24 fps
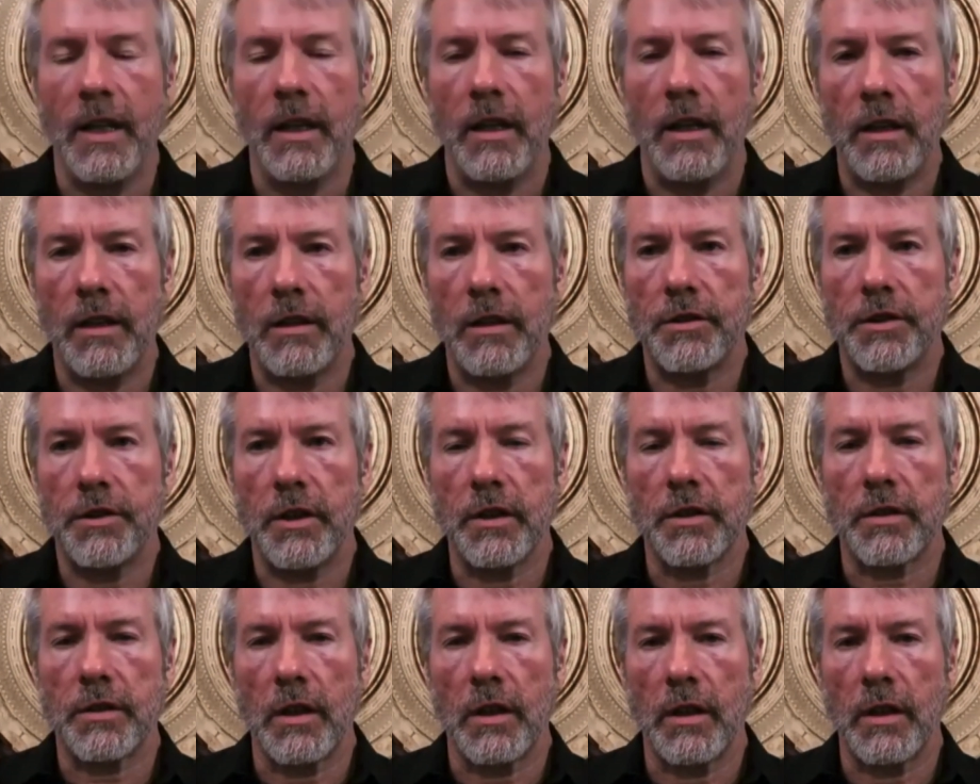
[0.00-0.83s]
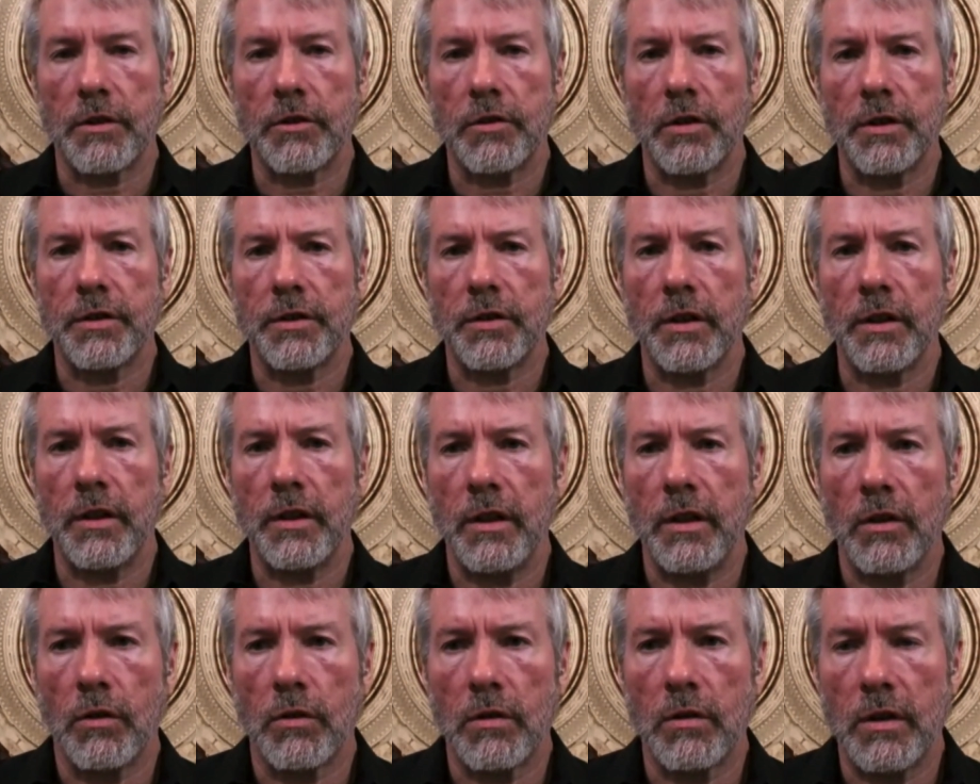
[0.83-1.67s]
Energy is
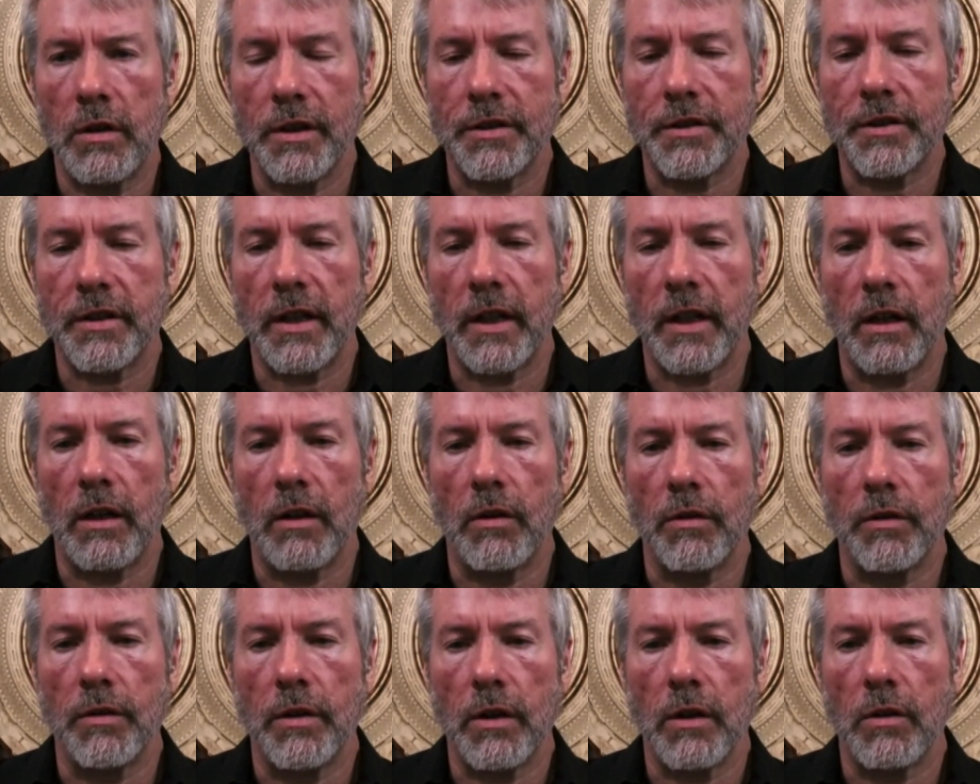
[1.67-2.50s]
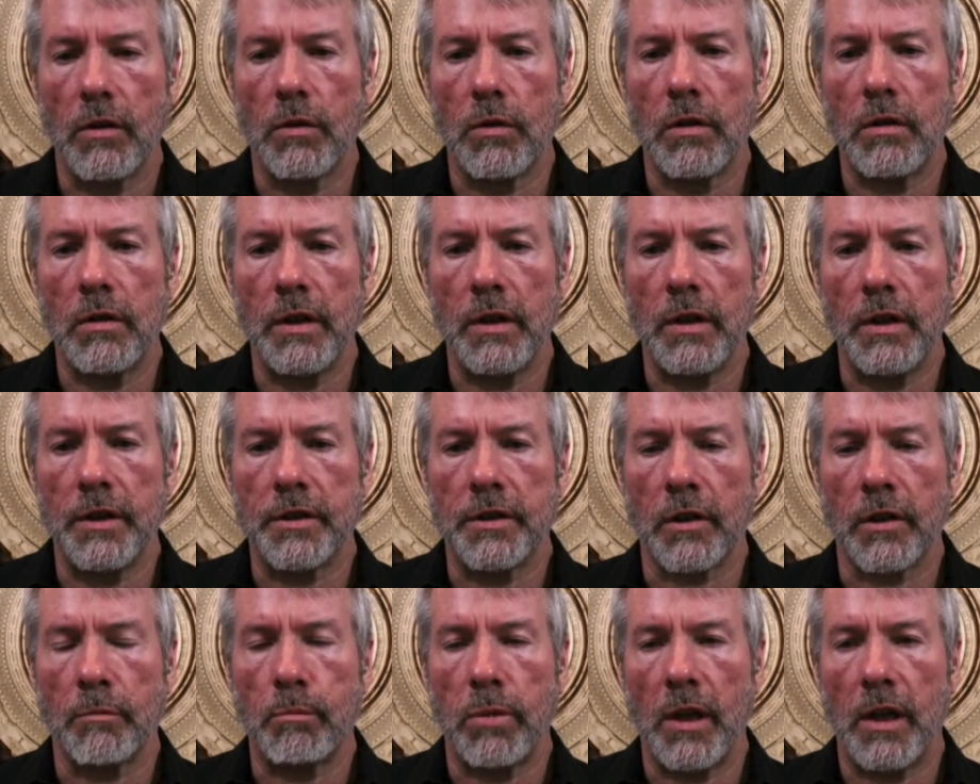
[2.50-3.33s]
electricity, or it's sound, or it's a
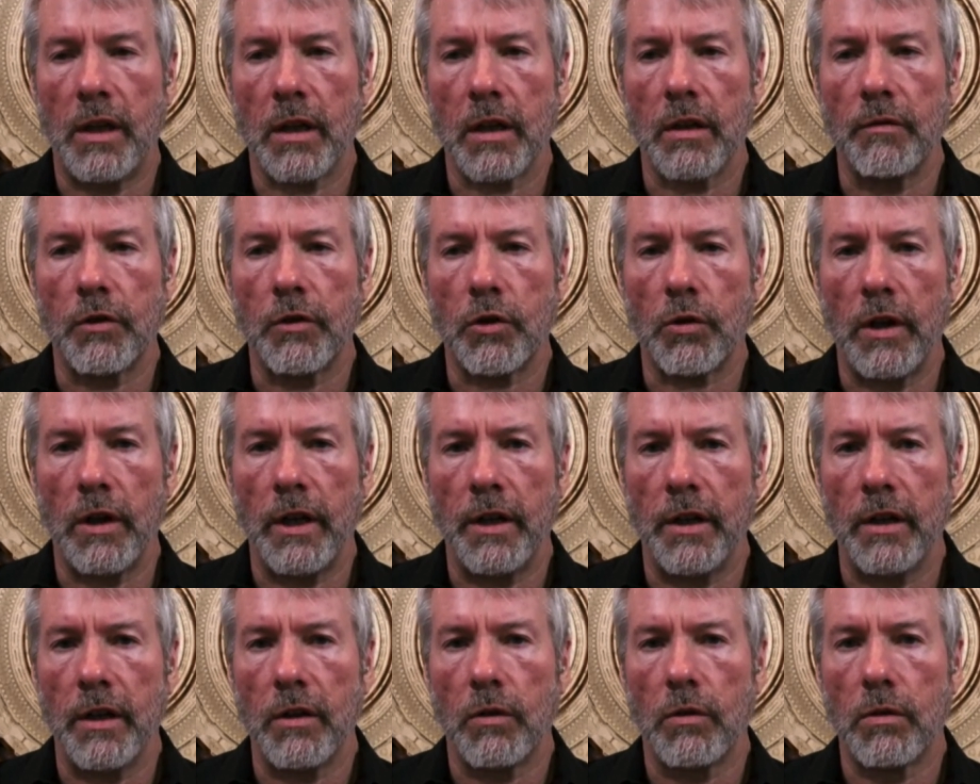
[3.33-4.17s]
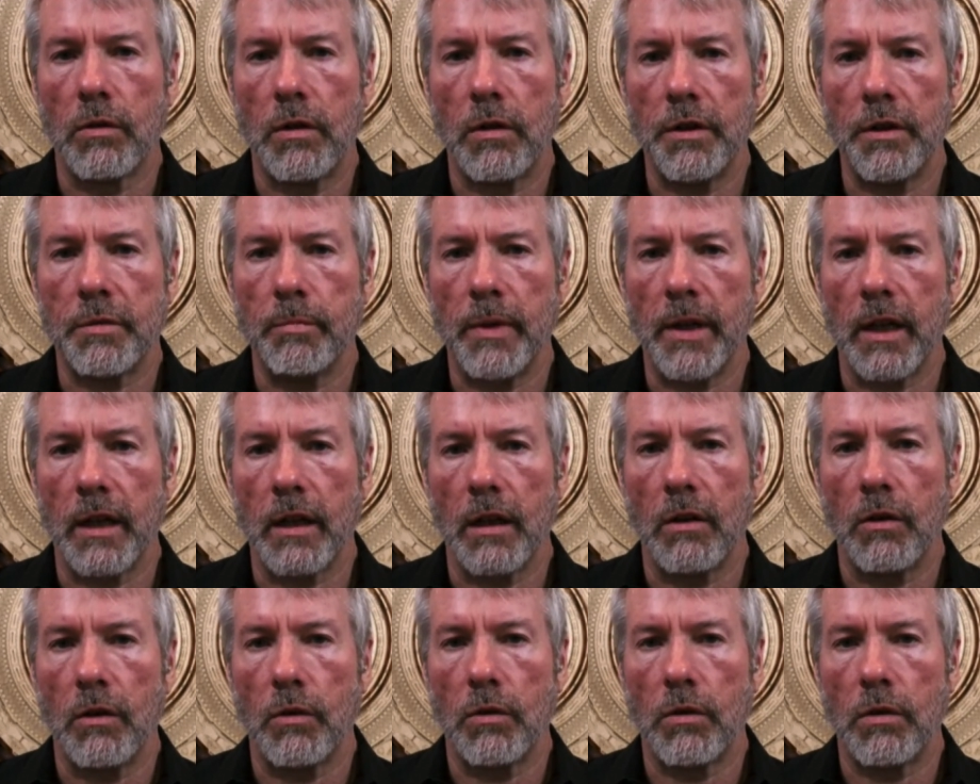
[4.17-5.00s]
block of granite, or it's
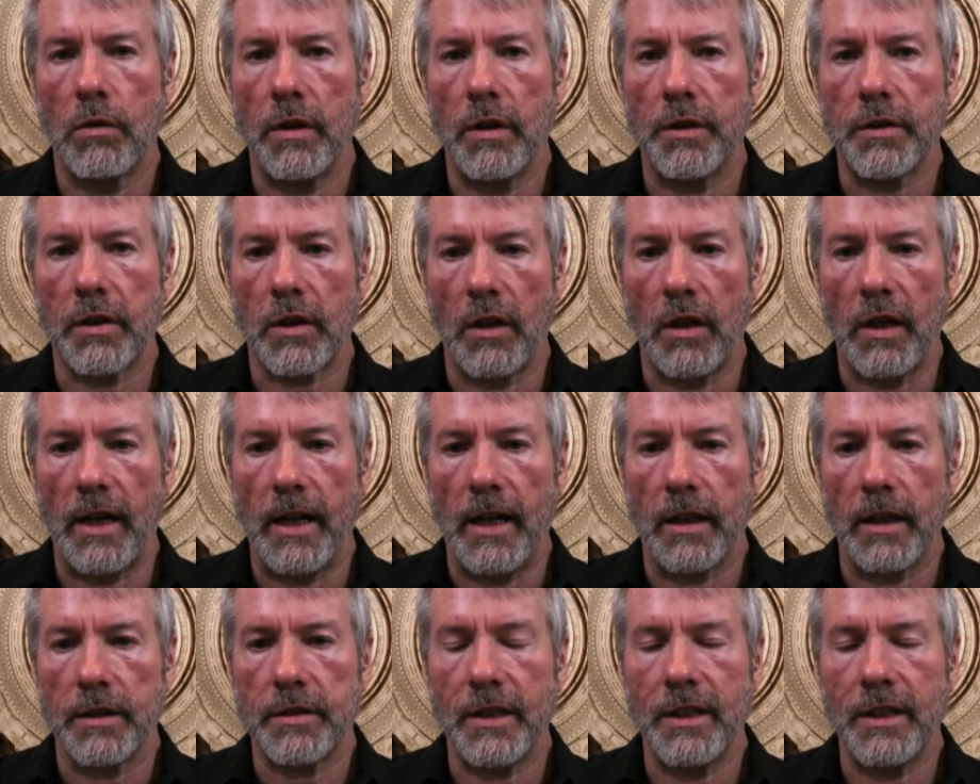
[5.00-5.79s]
metal, or it's glass.